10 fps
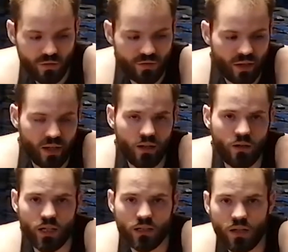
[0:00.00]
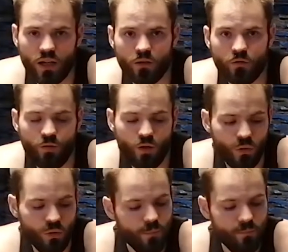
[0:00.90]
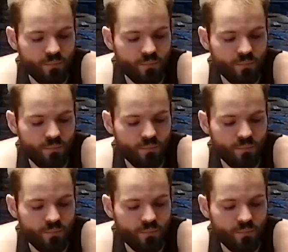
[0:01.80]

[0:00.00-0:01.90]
of color and color flow,